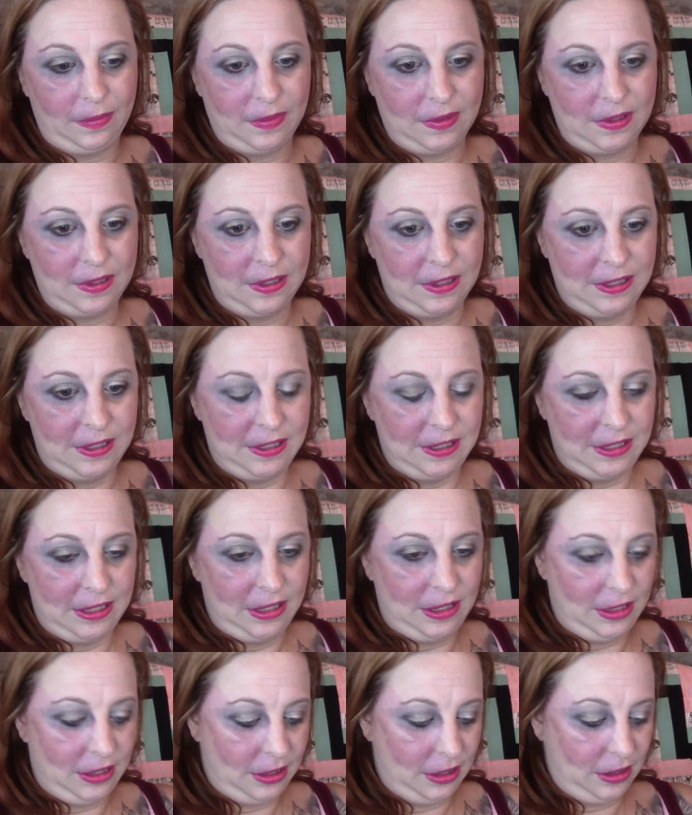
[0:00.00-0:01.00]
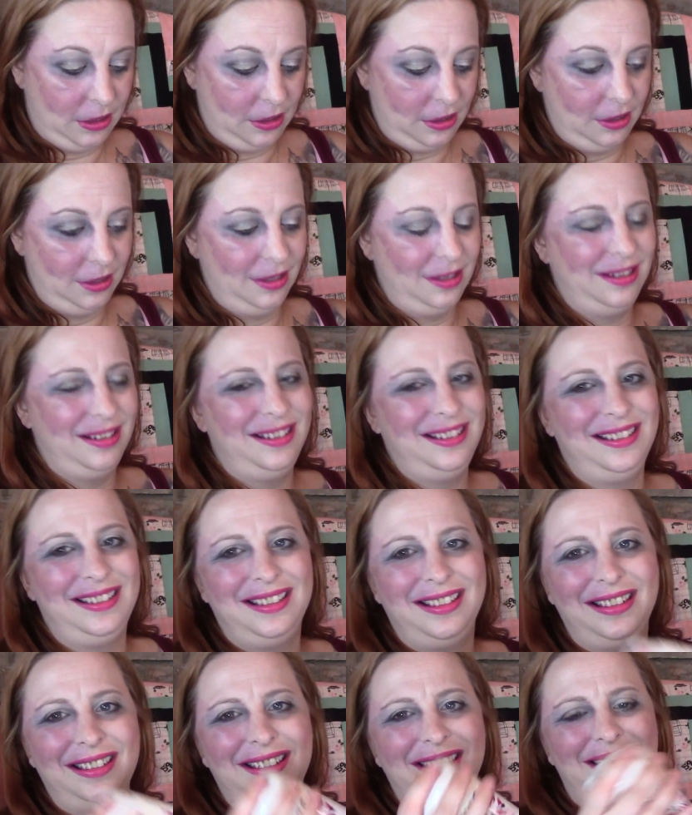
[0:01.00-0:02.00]

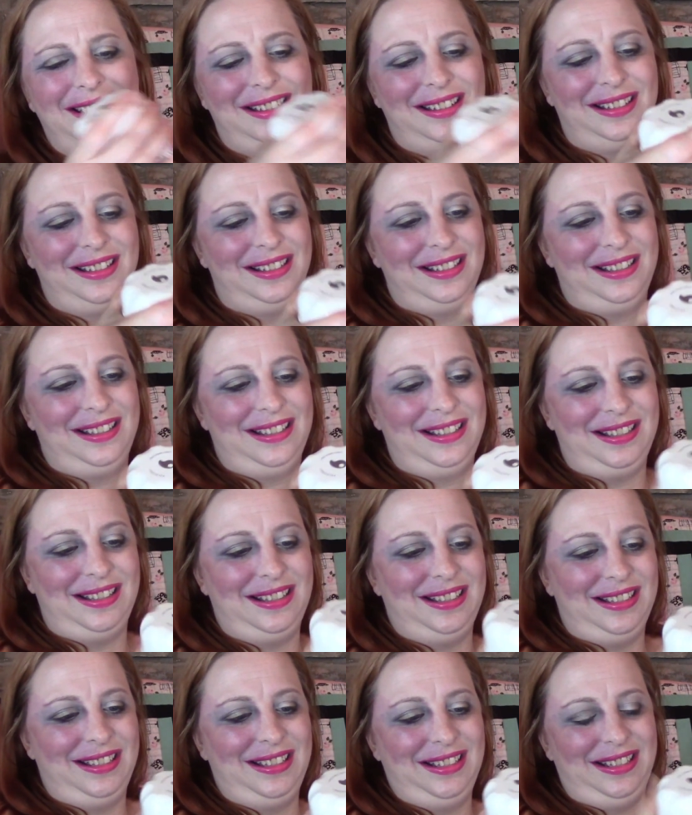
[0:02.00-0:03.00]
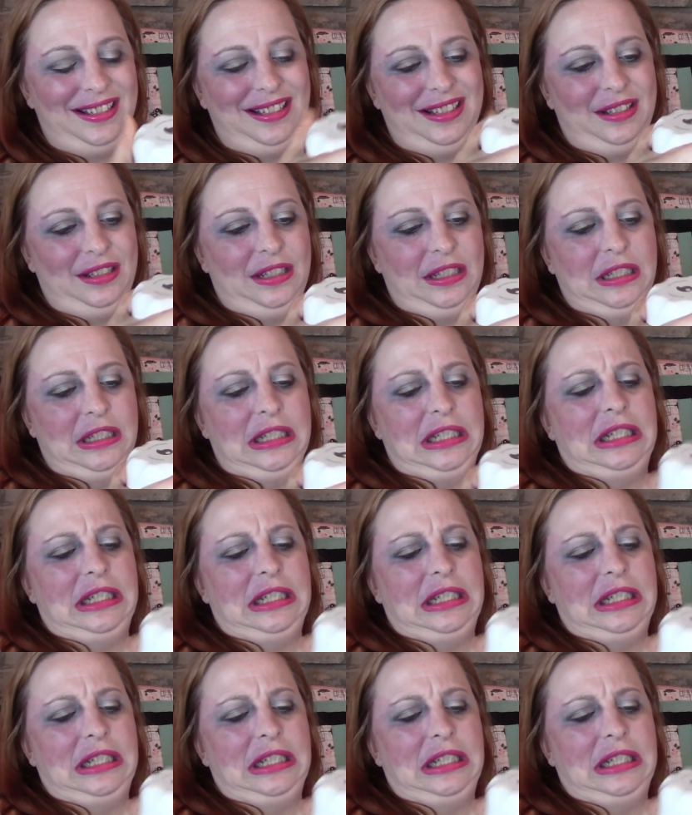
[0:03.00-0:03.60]
[no speech]